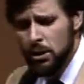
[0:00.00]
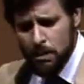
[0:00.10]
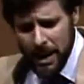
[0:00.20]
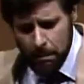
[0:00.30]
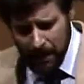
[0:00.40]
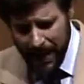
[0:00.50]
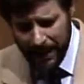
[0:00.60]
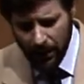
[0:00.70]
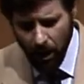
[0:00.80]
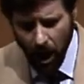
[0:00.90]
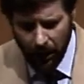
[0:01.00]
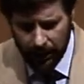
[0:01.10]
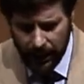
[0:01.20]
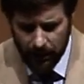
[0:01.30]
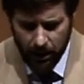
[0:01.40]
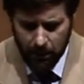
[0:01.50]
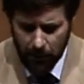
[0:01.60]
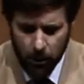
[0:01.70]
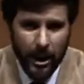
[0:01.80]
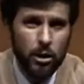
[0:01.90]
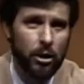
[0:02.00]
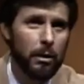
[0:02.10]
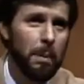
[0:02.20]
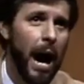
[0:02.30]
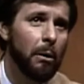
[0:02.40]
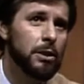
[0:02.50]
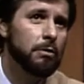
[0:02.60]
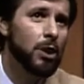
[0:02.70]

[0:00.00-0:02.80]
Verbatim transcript: to be a pagan holiday in commemoration of the powers of